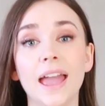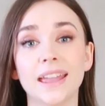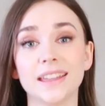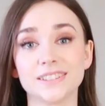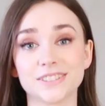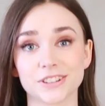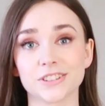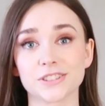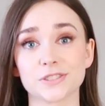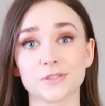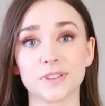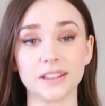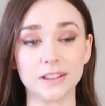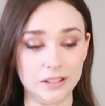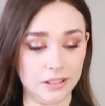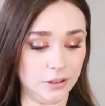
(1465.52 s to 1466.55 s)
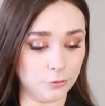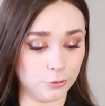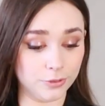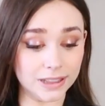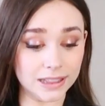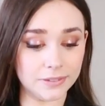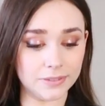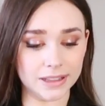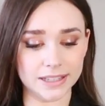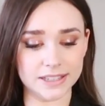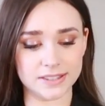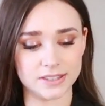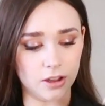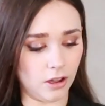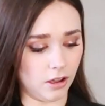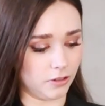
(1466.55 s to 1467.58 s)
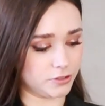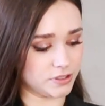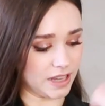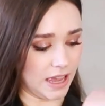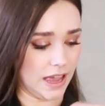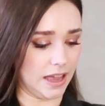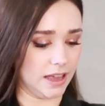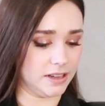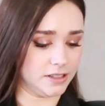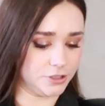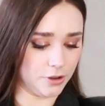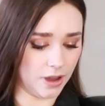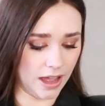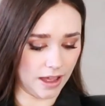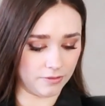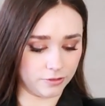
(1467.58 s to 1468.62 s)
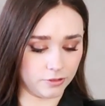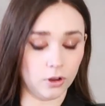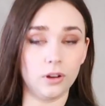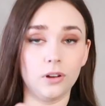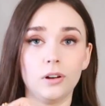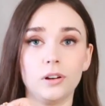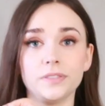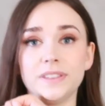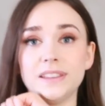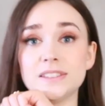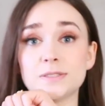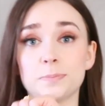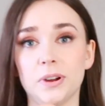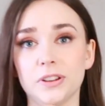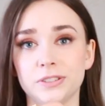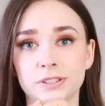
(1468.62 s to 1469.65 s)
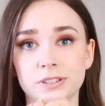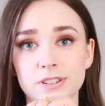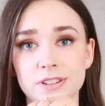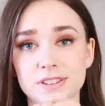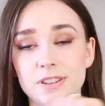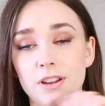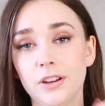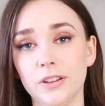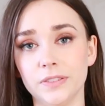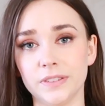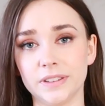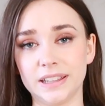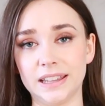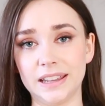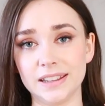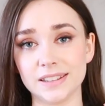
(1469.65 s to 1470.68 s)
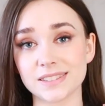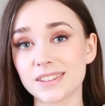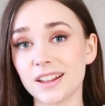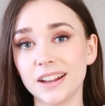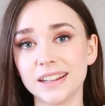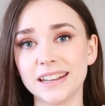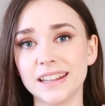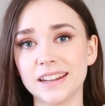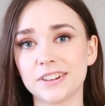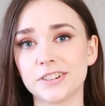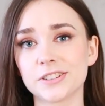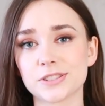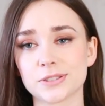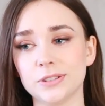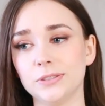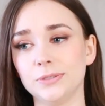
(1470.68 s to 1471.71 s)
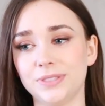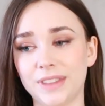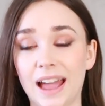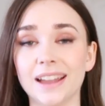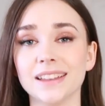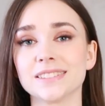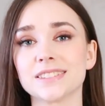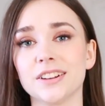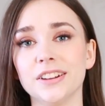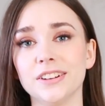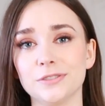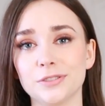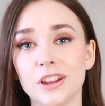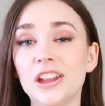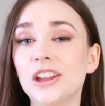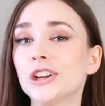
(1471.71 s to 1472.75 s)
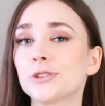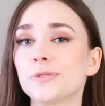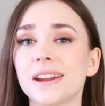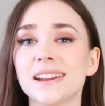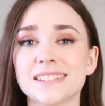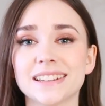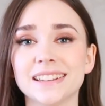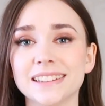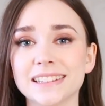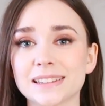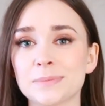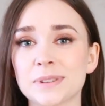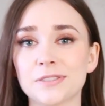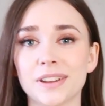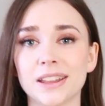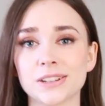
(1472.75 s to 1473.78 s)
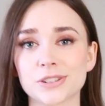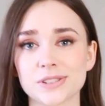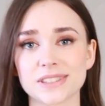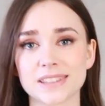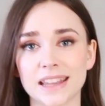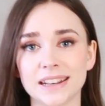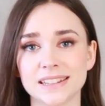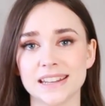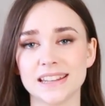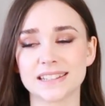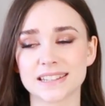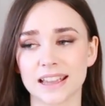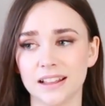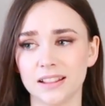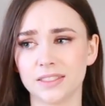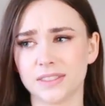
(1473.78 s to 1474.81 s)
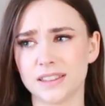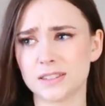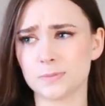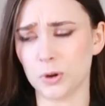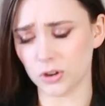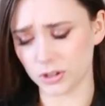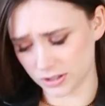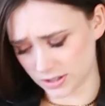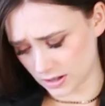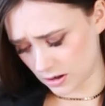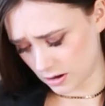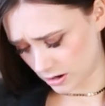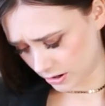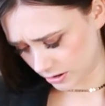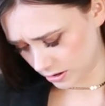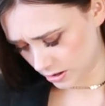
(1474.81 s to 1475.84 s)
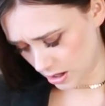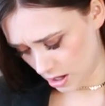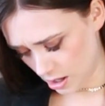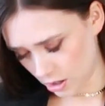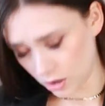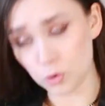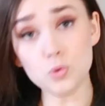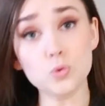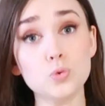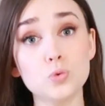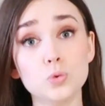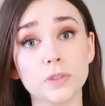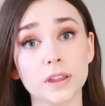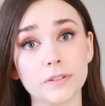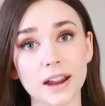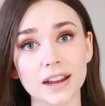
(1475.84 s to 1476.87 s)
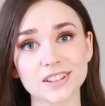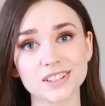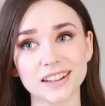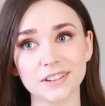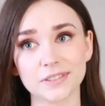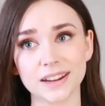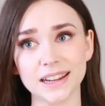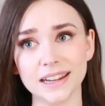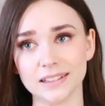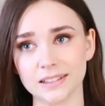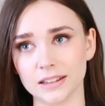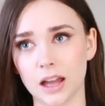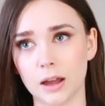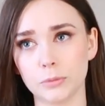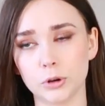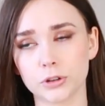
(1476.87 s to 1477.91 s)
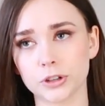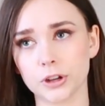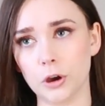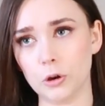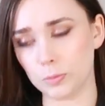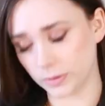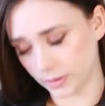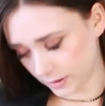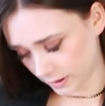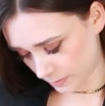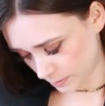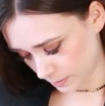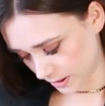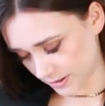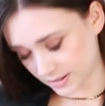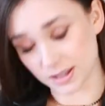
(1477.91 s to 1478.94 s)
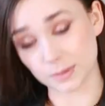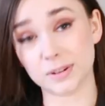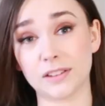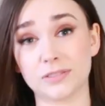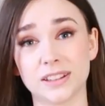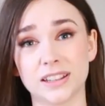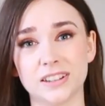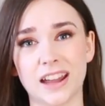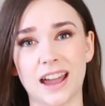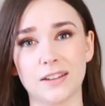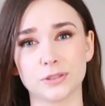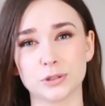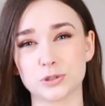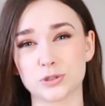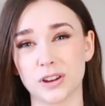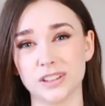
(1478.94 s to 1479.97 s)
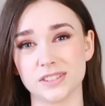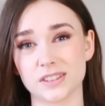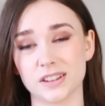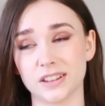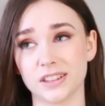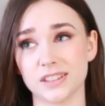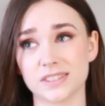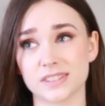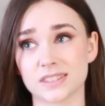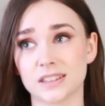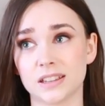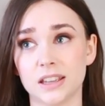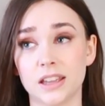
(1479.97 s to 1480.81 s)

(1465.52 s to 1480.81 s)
it does feel really soft, and you have these buttons on the side here, so that is kind of creating a little bit of interest and detail. These pockets are, ooh, they're actually real. I'm not going to open them because I'm definitely going to have to try a size